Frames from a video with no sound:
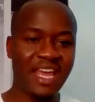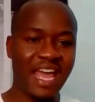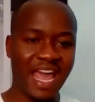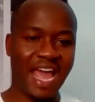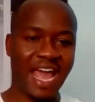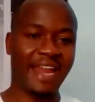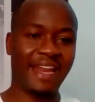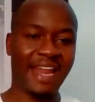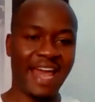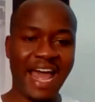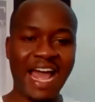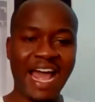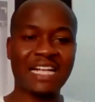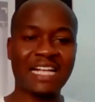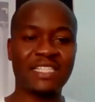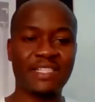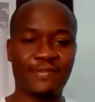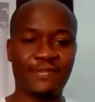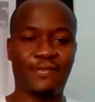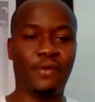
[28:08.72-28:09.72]
and
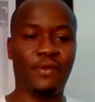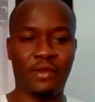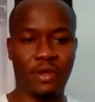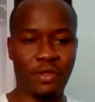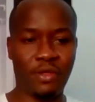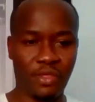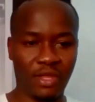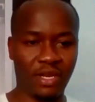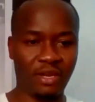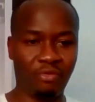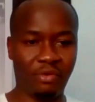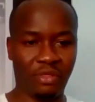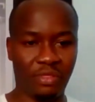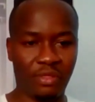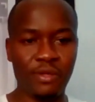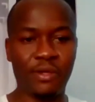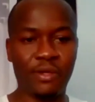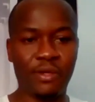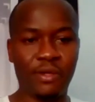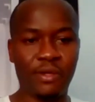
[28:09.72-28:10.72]
ask for nothing in
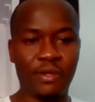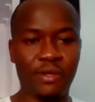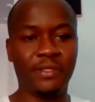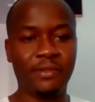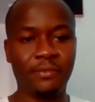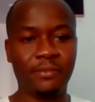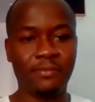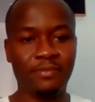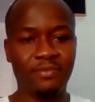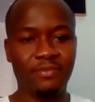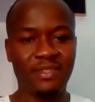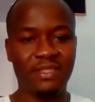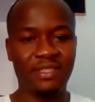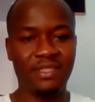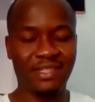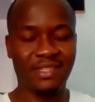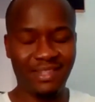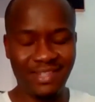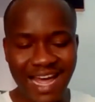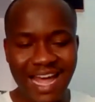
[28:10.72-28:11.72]
return.
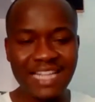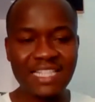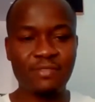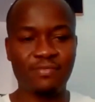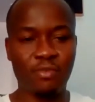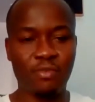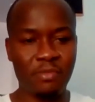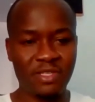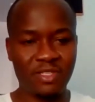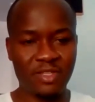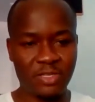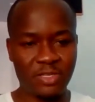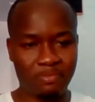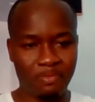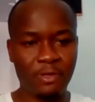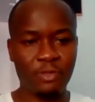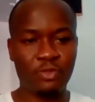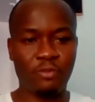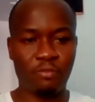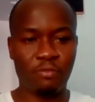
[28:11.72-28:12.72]
That for me is the spirit
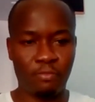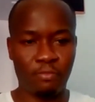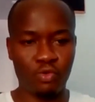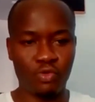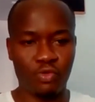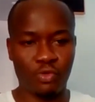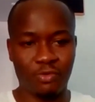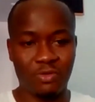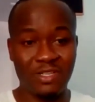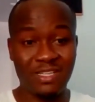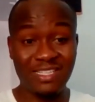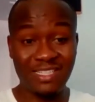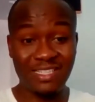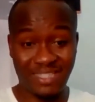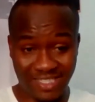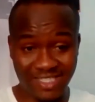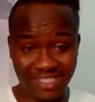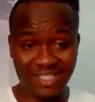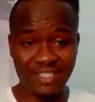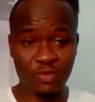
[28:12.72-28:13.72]
of Ubuntu.
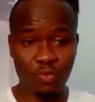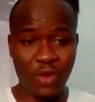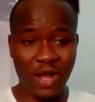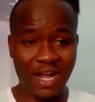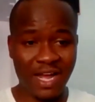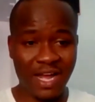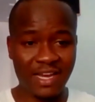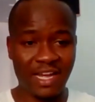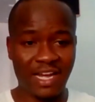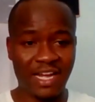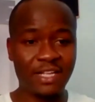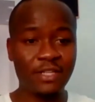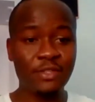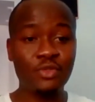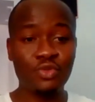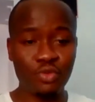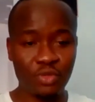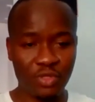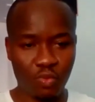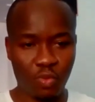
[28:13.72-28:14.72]
This is Wakanda
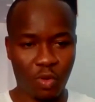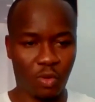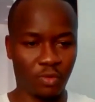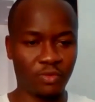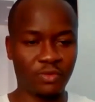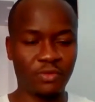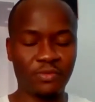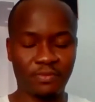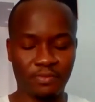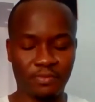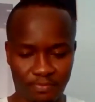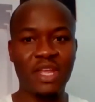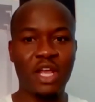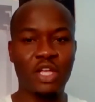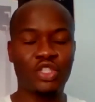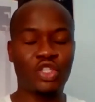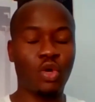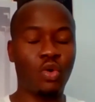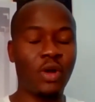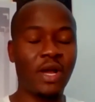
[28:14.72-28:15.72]
to the world.
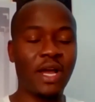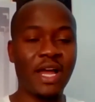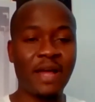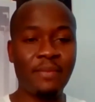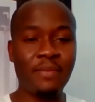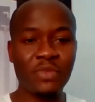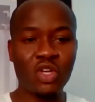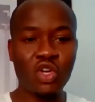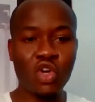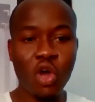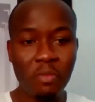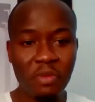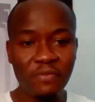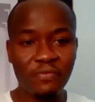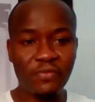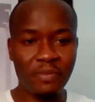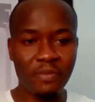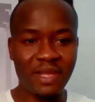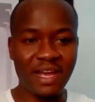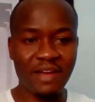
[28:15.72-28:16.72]
So I'm
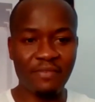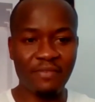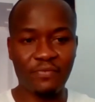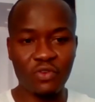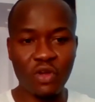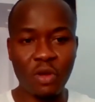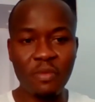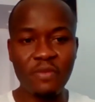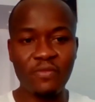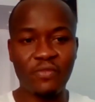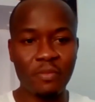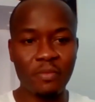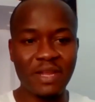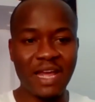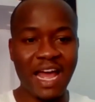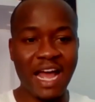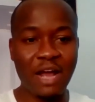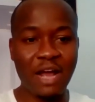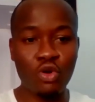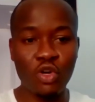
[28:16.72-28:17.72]
coming from
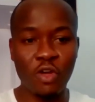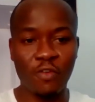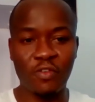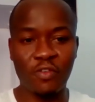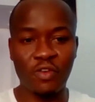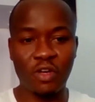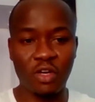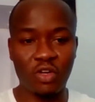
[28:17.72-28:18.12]
the angle